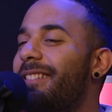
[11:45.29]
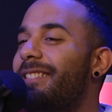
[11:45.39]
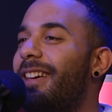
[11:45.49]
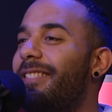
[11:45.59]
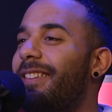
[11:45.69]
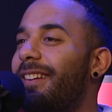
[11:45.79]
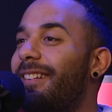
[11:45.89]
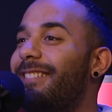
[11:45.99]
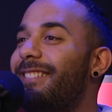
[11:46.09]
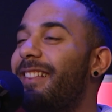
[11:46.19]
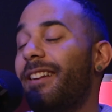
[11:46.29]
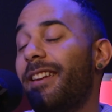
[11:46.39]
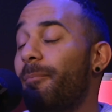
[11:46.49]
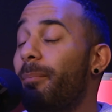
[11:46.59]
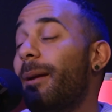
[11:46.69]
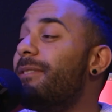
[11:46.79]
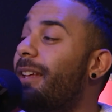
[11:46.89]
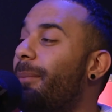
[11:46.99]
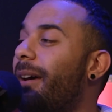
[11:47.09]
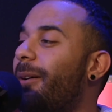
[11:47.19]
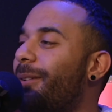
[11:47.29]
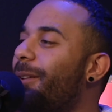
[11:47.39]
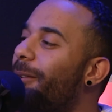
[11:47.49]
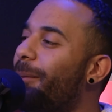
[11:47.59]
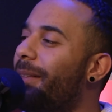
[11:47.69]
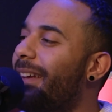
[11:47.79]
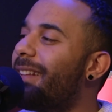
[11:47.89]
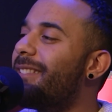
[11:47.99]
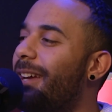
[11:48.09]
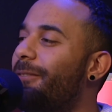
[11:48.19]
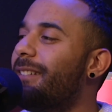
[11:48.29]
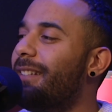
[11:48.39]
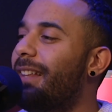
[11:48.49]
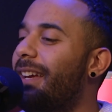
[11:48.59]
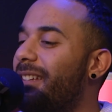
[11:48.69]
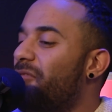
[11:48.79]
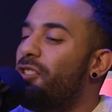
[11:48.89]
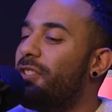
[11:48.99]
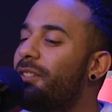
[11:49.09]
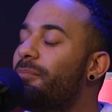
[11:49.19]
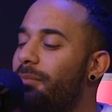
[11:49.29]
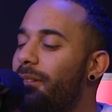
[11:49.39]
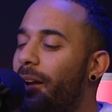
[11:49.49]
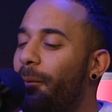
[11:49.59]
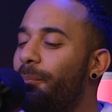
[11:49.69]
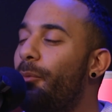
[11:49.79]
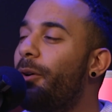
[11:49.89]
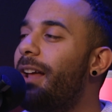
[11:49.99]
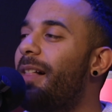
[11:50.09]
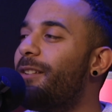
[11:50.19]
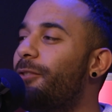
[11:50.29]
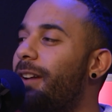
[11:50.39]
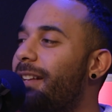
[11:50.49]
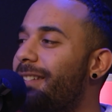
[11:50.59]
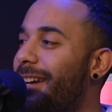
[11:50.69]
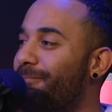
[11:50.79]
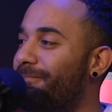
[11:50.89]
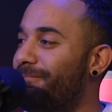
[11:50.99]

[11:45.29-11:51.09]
it's nothing to like be upset about. You know what I mean? Like it's definitely like just, more knowledge for next time.